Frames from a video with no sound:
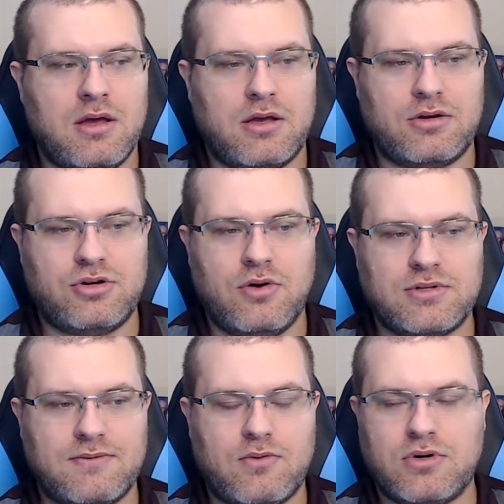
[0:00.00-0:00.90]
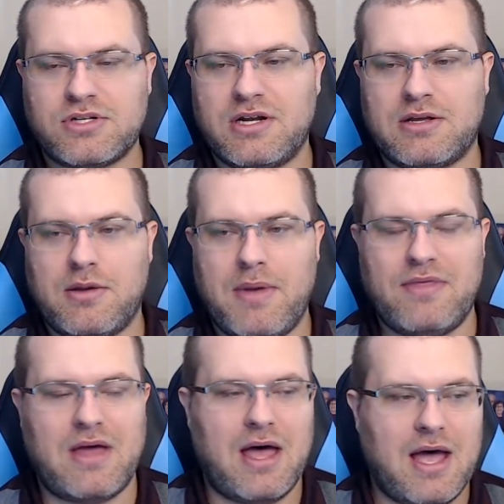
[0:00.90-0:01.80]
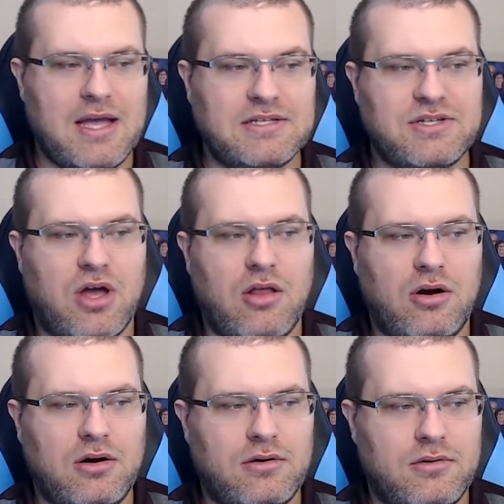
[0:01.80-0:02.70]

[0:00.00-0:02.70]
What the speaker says: Gaudreau is, of course, going to command the highest dollar.